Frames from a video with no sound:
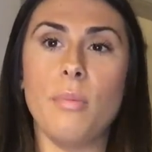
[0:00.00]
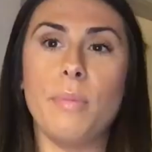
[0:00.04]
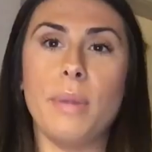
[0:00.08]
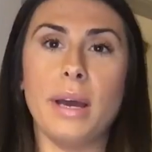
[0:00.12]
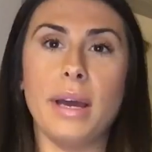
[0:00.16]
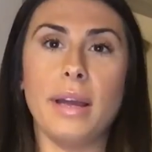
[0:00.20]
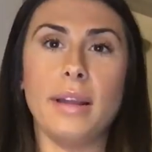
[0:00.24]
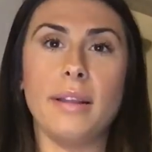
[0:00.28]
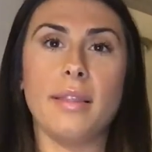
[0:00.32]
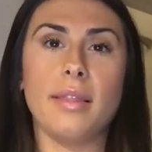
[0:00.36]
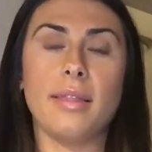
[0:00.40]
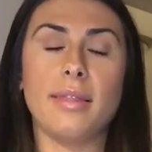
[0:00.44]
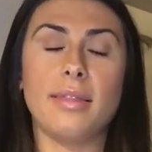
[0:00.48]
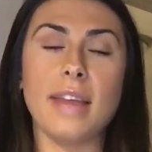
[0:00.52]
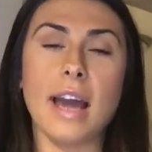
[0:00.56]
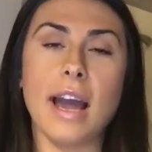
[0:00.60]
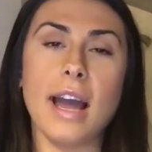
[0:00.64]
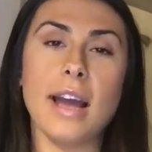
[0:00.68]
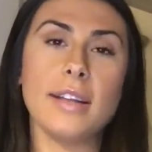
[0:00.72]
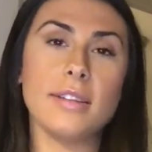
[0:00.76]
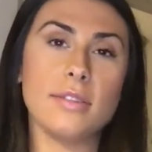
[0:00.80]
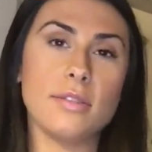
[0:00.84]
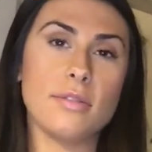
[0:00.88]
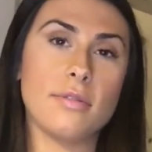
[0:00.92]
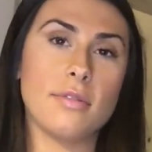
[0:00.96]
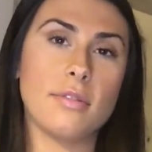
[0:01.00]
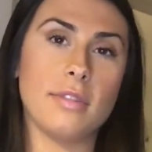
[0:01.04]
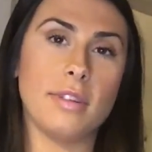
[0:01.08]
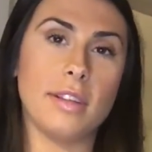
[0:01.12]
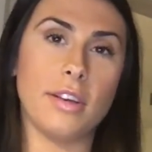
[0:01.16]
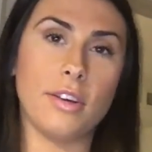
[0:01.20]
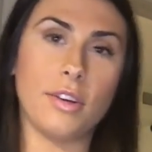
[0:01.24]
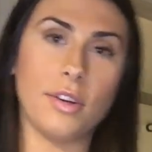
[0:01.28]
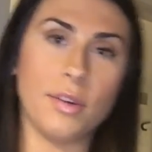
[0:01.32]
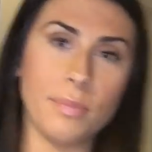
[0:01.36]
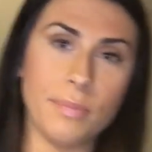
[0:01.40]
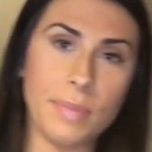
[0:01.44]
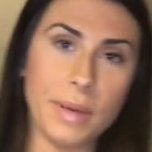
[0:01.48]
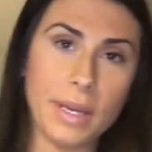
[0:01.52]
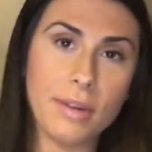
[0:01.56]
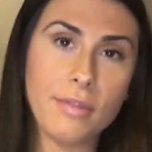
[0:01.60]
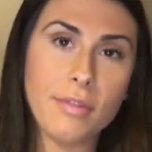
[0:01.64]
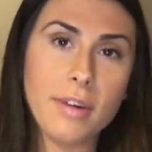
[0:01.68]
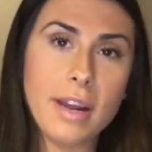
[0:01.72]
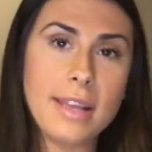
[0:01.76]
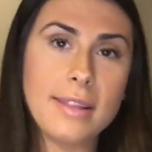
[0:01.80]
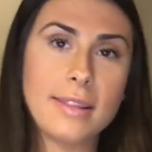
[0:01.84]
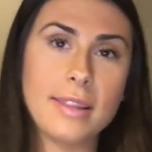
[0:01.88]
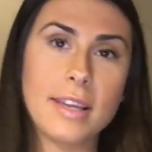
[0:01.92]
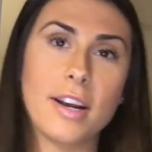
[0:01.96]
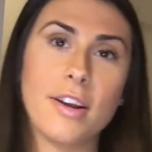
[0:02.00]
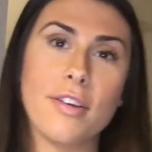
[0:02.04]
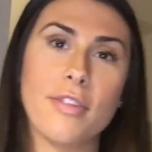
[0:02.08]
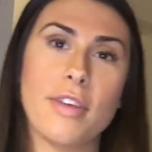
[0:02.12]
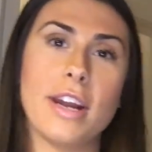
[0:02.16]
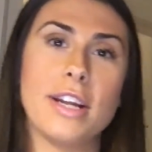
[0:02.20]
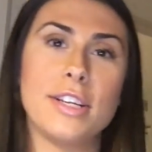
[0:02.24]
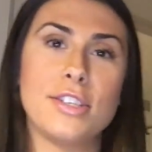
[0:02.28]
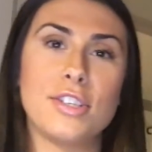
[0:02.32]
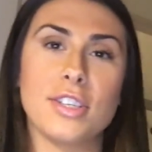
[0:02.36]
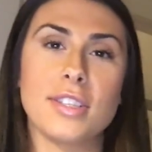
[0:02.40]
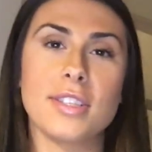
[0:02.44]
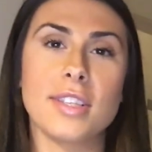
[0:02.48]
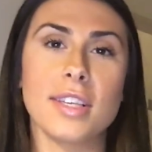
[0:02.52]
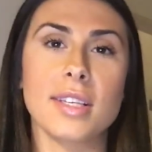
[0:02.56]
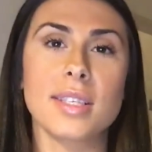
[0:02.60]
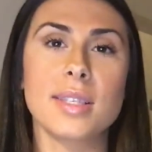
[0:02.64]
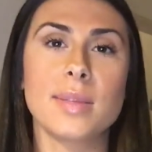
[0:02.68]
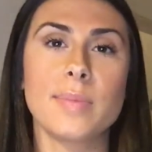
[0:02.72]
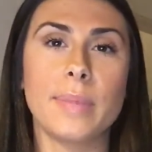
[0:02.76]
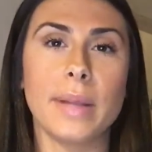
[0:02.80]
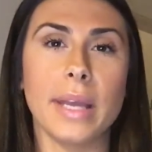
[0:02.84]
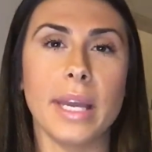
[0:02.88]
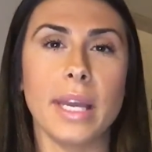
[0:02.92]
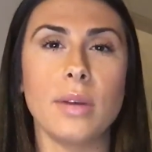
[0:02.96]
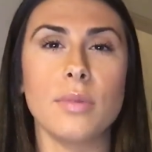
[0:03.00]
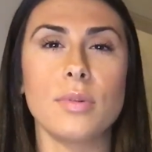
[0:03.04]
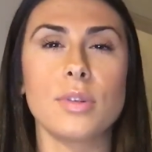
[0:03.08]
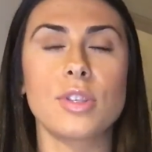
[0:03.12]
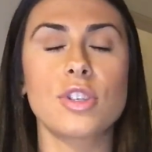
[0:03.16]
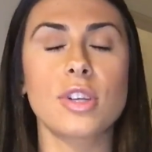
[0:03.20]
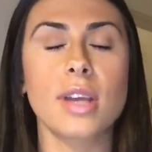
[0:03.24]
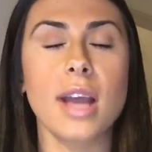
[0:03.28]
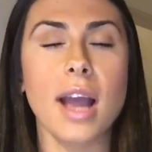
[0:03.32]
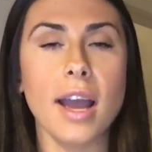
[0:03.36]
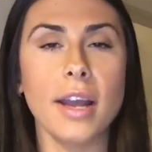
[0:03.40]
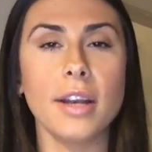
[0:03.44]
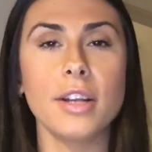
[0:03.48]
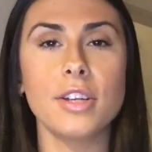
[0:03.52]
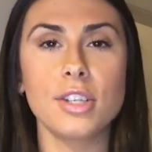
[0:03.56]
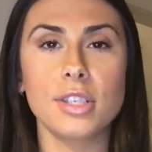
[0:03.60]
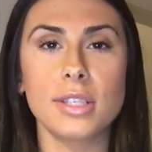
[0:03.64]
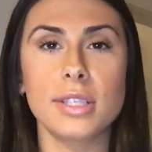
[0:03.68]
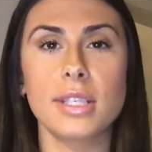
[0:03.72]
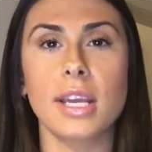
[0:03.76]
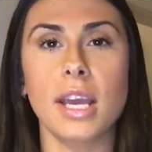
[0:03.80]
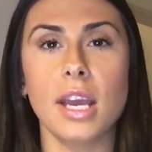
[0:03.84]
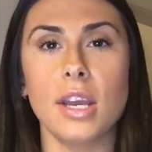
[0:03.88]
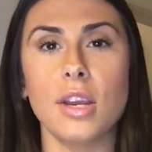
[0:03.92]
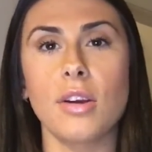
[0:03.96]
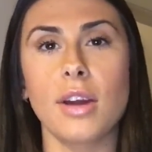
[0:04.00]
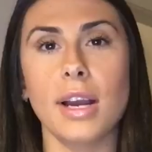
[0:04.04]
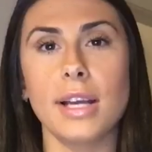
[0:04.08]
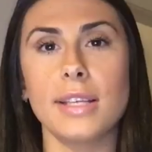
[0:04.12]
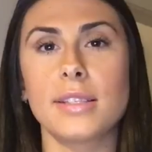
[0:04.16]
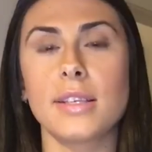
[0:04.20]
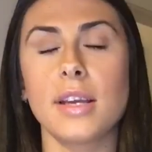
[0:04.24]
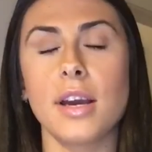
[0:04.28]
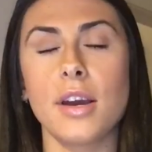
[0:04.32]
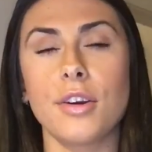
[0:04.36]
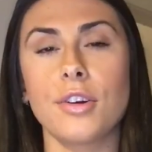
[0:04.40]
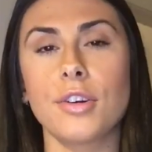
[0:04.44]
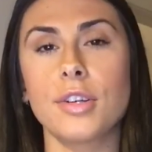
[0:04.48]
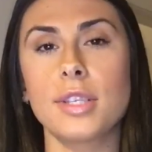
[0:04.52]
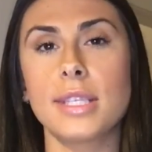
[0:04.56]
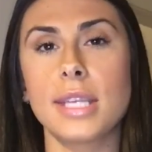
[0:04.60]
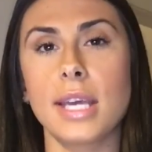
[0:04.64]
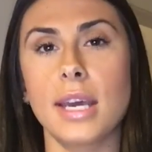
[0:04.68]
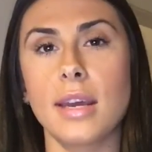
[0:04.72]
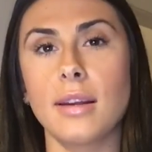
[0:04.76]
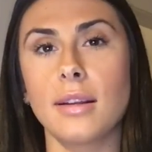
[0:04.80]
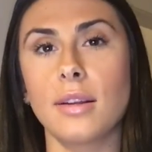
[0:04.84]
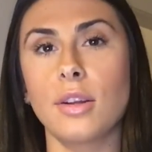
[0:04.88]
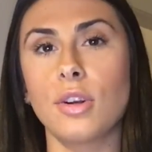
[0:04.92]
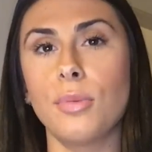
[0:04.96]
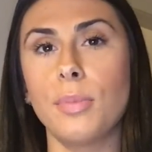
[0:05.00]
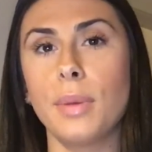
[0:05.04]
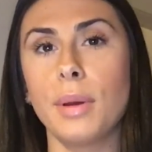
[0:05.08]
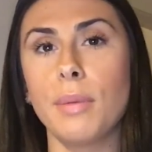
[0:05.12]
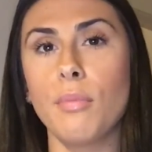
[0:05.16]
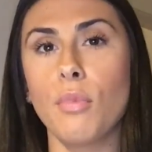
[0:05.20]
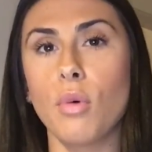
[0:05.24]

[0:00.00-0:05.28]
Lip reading: but that little bit right there that I just explained was kind of just to get you guys to understand a little bit